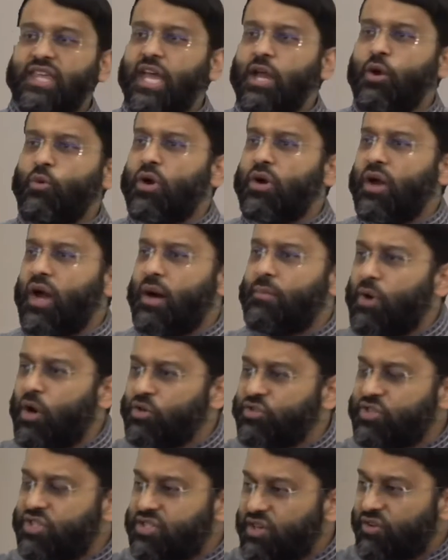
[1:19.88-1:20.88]
They were a
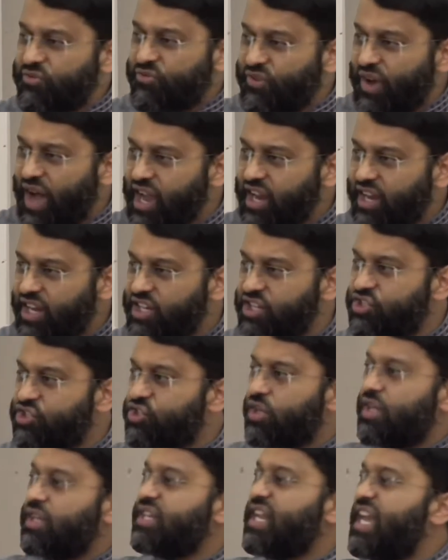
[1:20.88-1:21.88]
most fahish
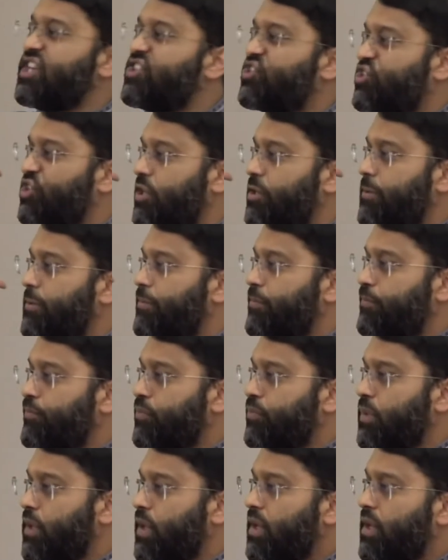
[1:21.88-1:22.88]
nation.
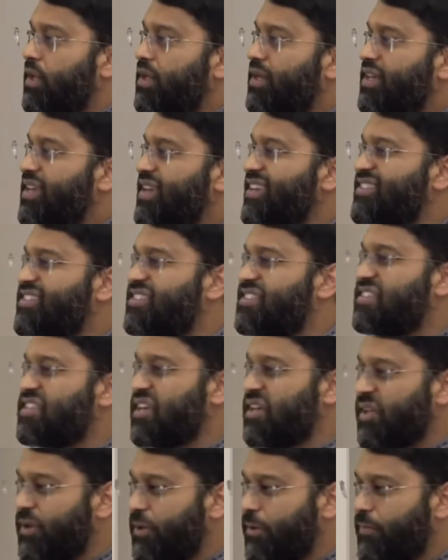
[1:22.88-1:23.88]
Yet
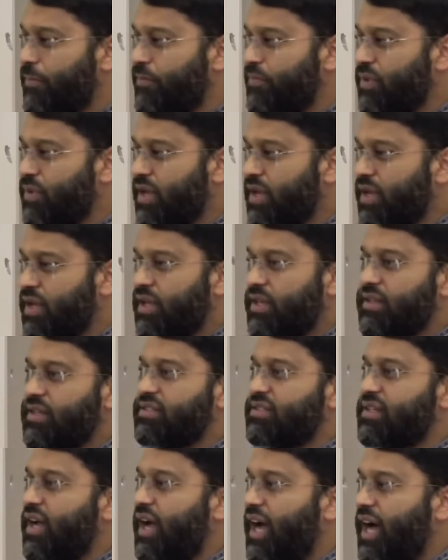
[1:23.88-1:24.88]
still, the
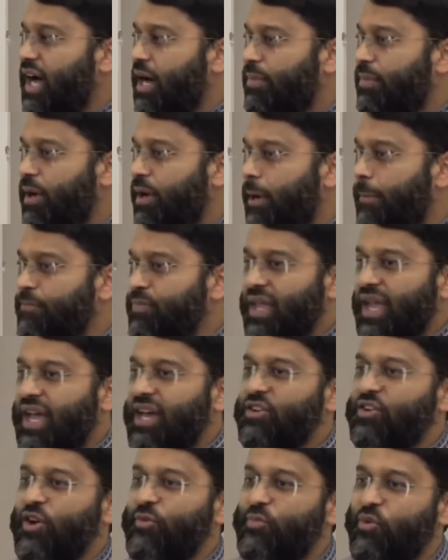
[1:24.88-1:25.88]
Sahaba
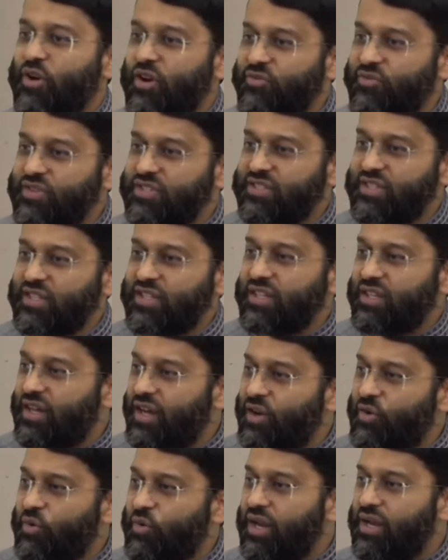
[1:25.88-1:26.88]
and our Prophet
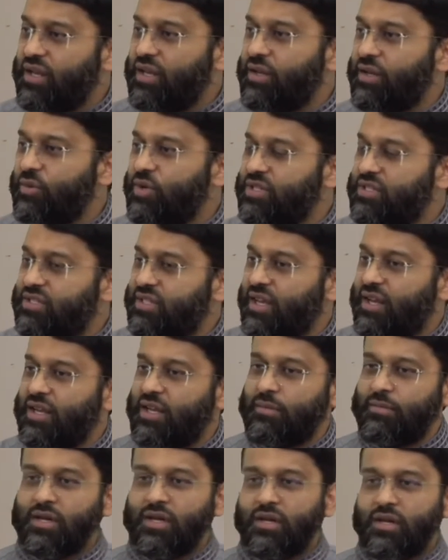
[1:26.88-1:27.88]
Sallallahu Alaihi
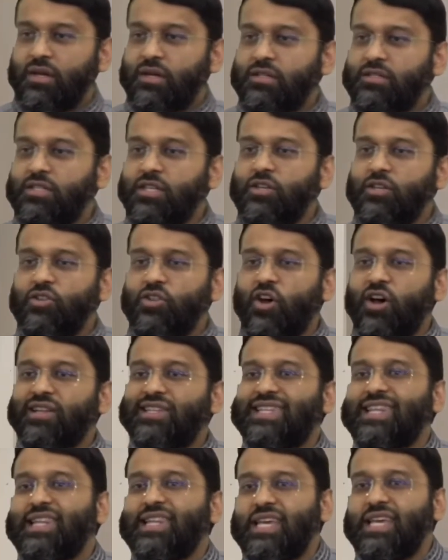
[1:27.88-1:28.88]
Wasallam did
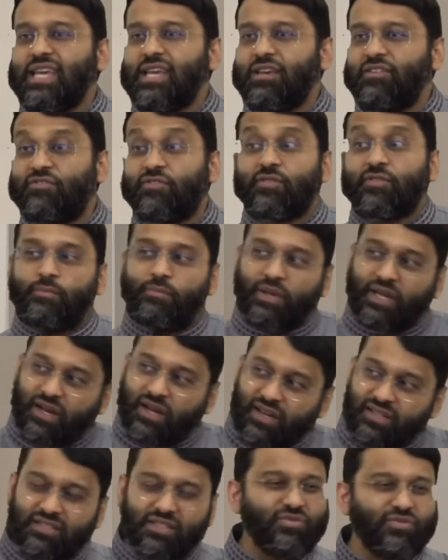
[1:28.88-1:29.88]
not leave
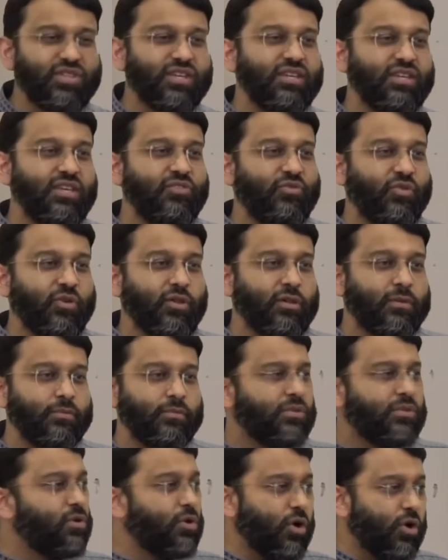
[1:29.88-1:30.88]
because of the evil.
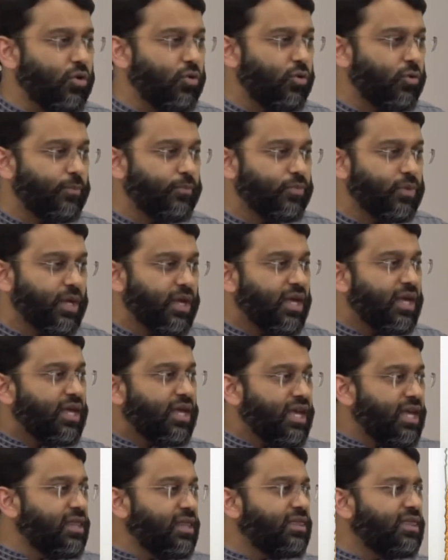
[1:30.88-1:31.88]
No.
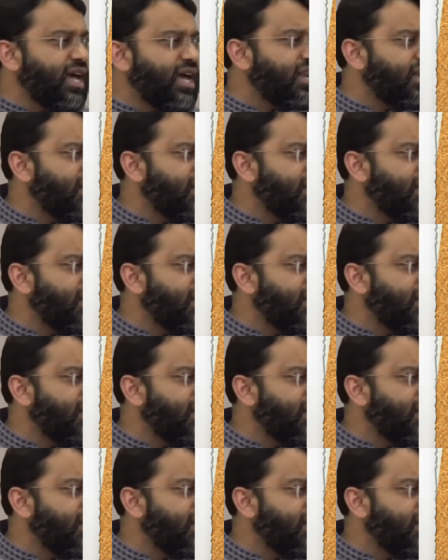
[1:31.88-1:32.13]
In